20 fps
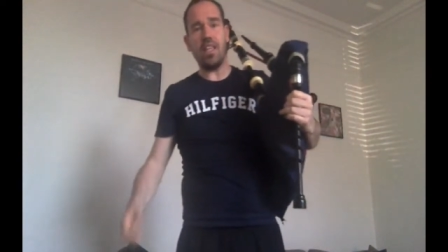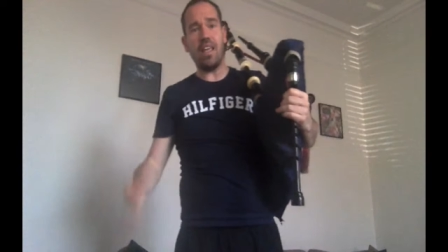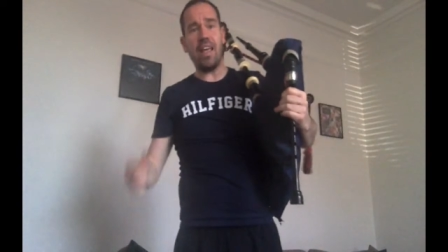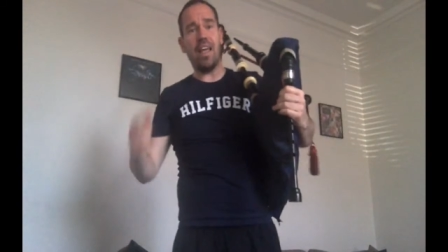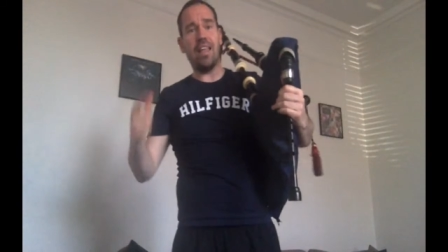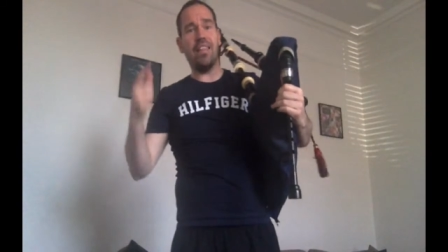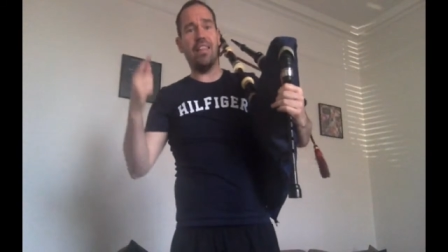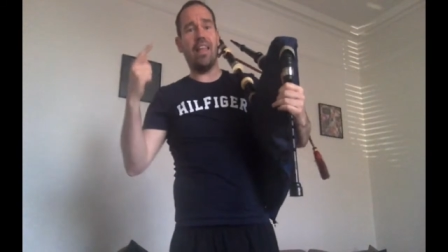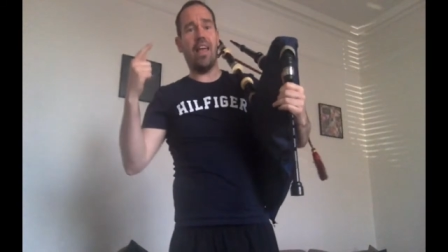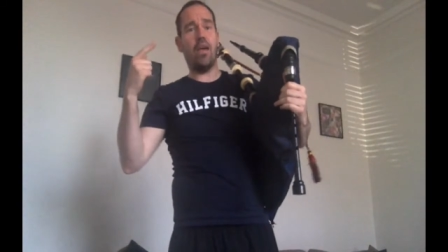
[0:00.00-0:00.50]

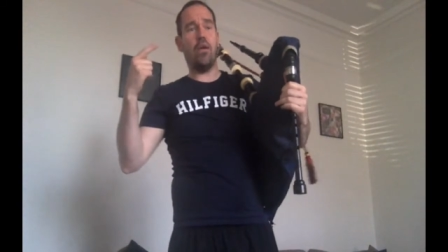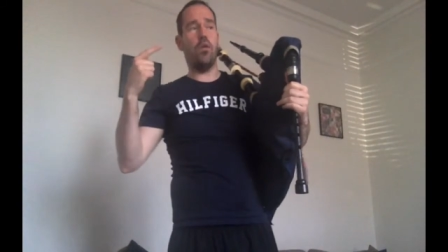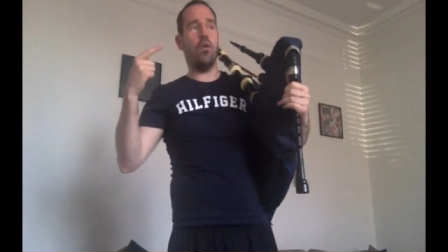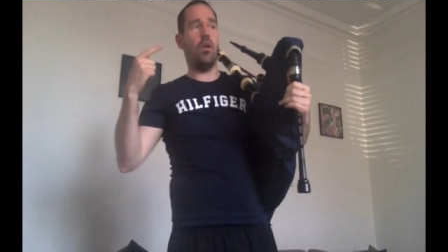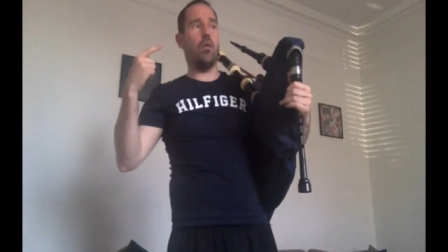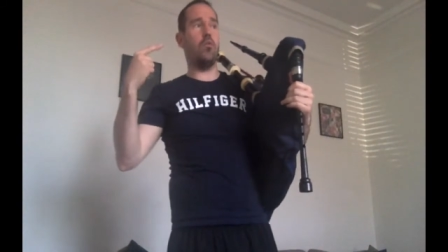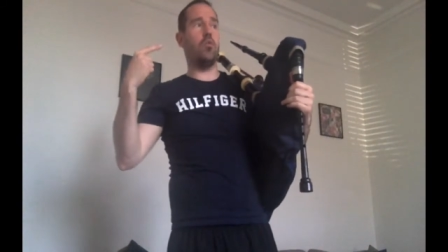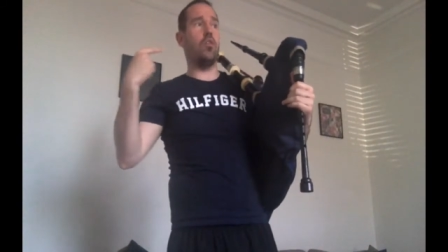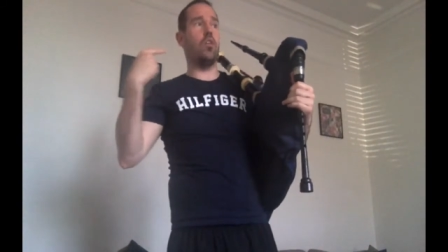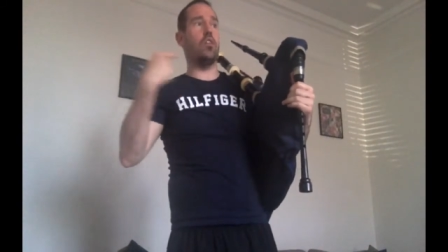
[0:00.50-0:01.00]
and now
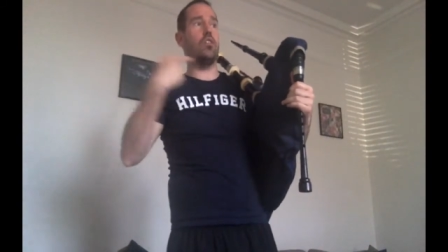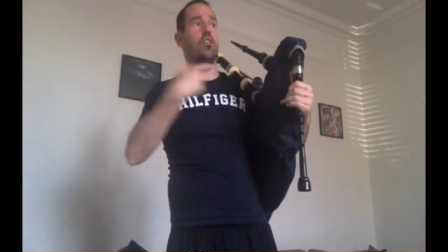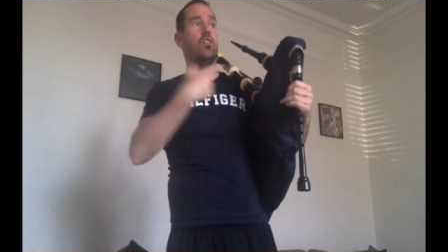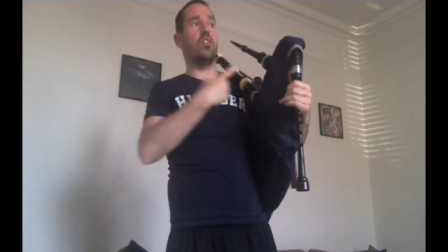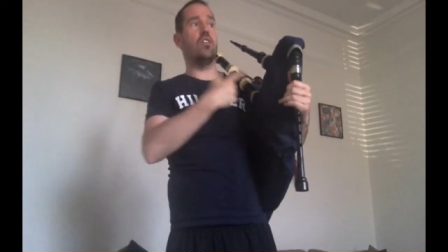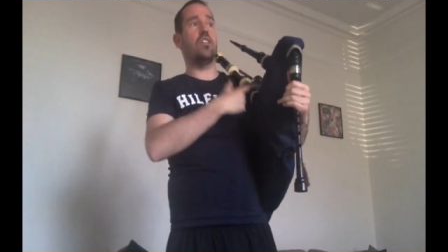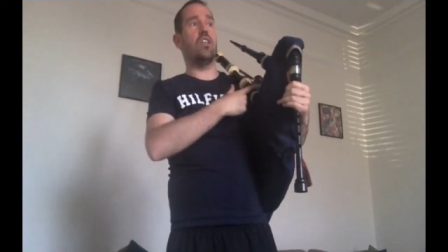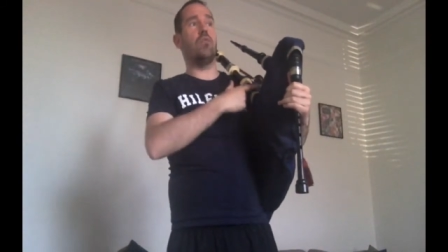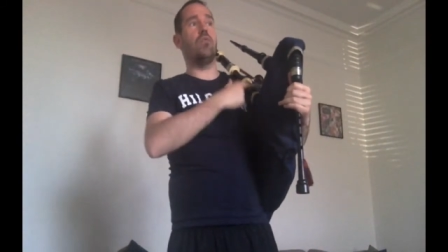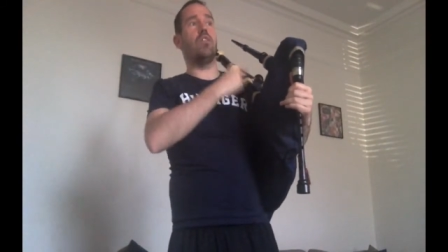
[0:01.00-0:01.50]
I'm going to do the
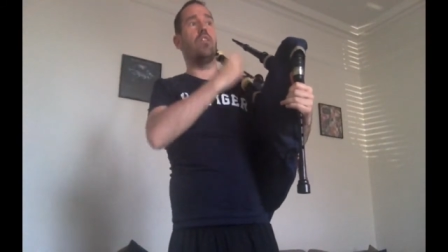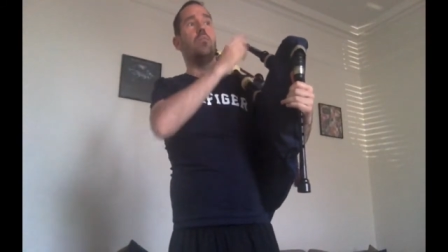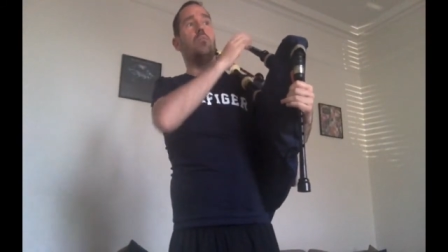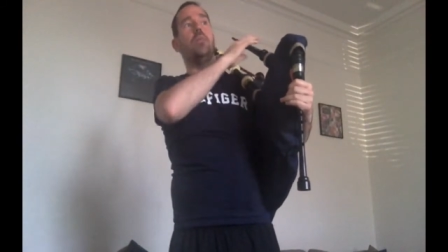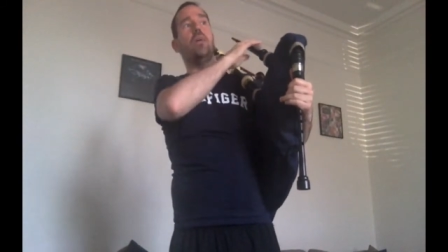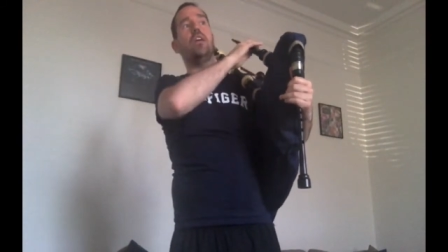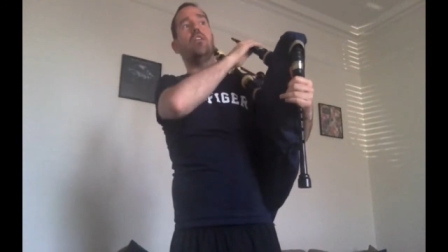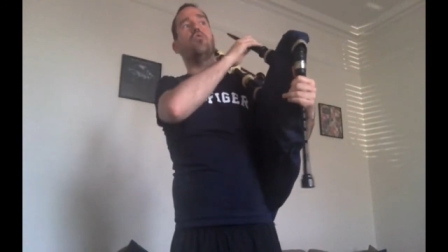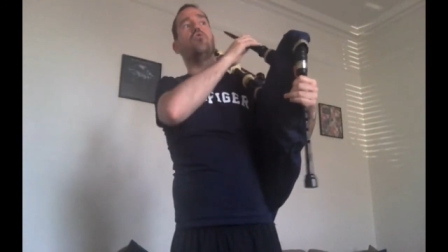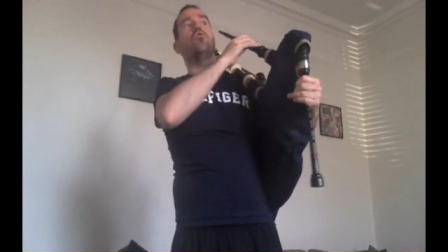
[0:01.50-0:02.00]
same with the
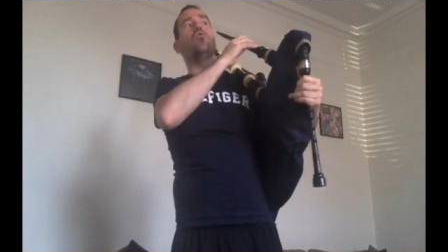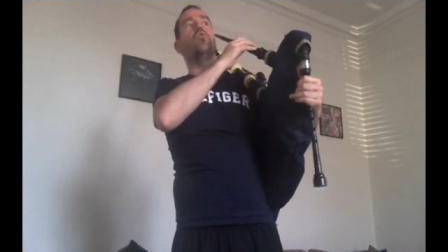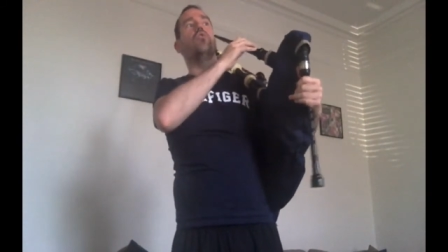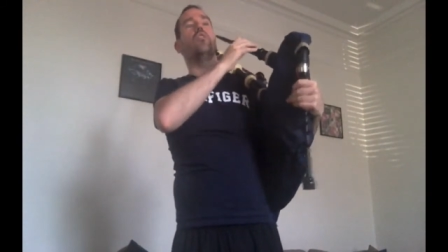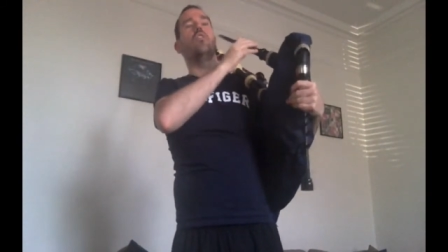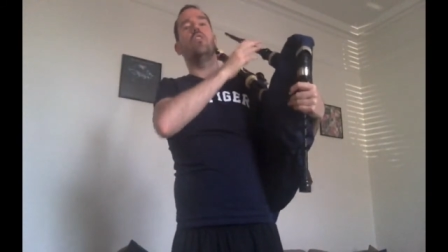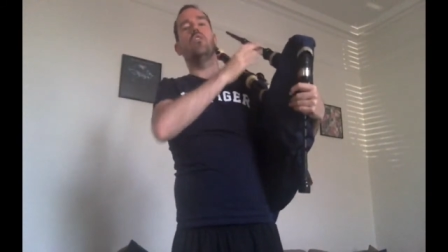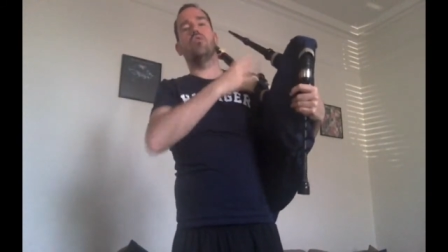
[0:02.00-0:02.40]
bass drone.